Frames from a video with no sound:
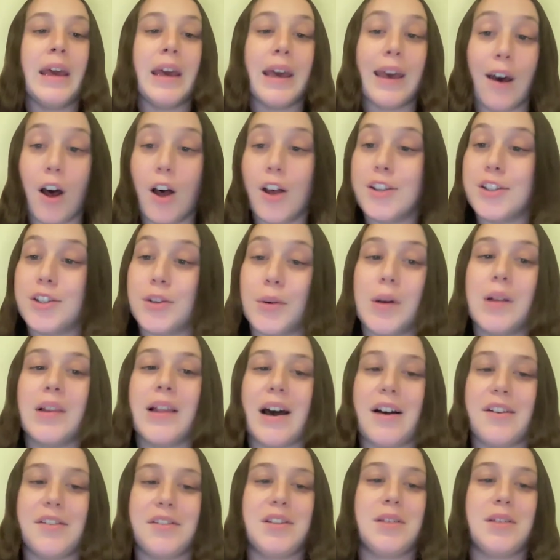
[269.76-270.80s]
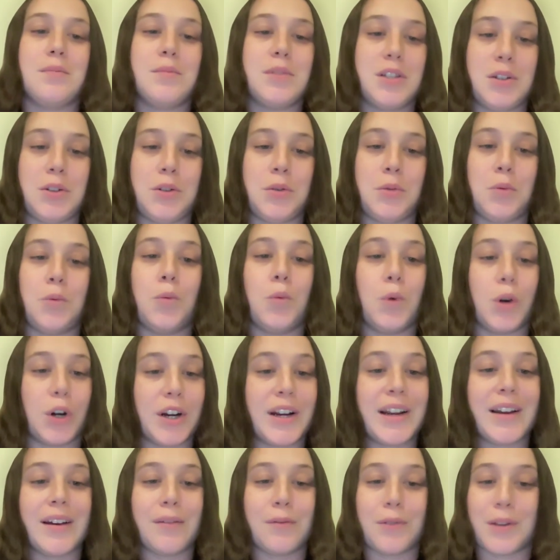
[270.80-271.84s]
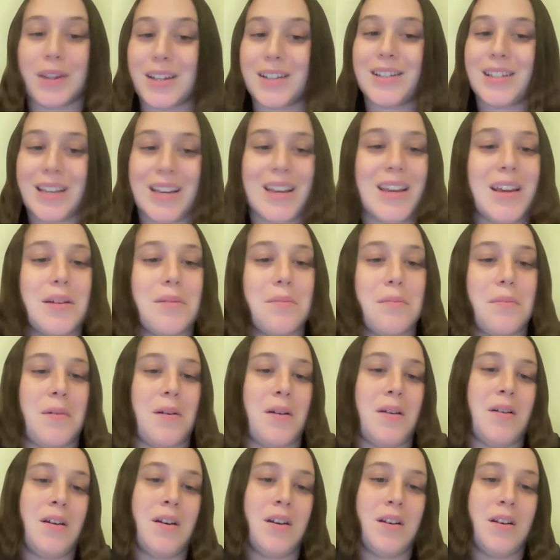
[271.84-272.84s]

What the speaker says: It also allows them to work with a team.